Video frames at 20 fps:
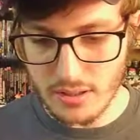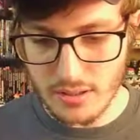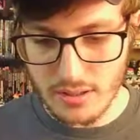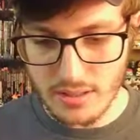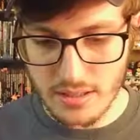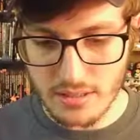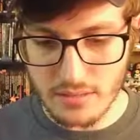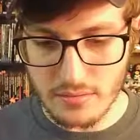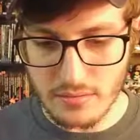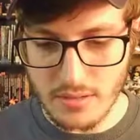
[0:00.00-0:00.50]

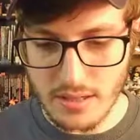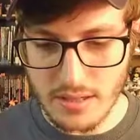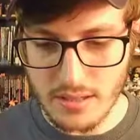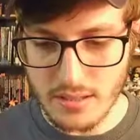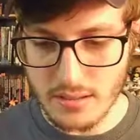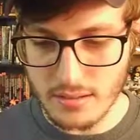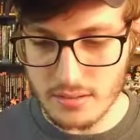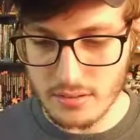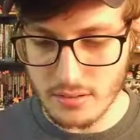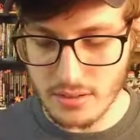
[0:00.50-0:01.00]

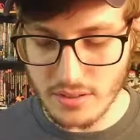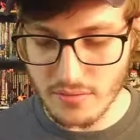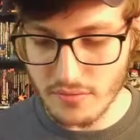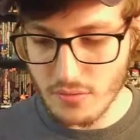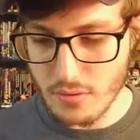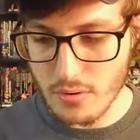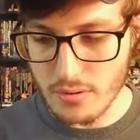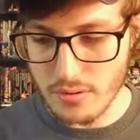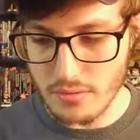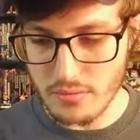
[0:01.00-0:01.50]
looking
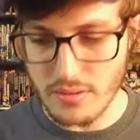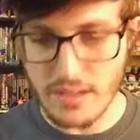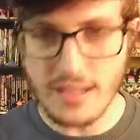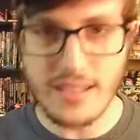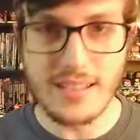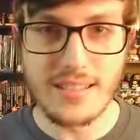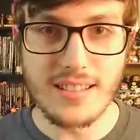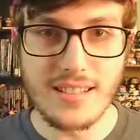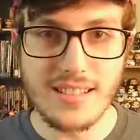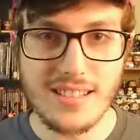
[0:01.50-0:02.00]
forward to reading this